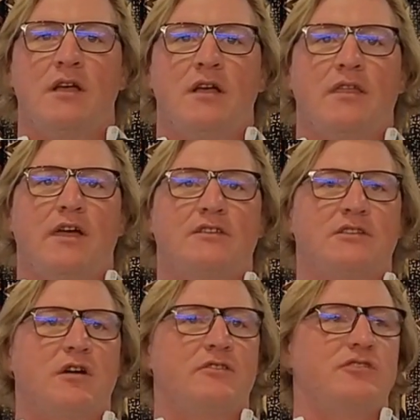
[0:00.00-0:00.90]
And that's
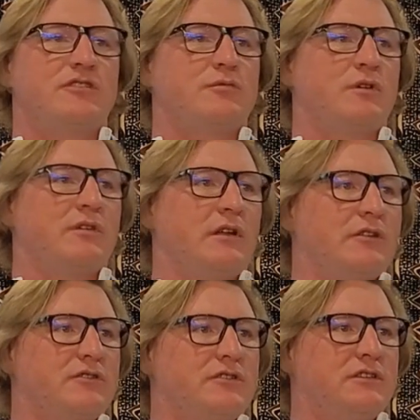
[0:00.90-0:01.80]
not just with
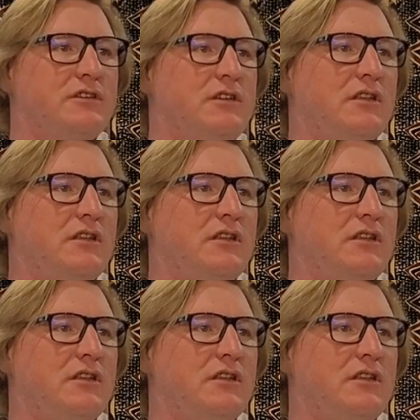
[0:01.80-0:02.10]
electricity,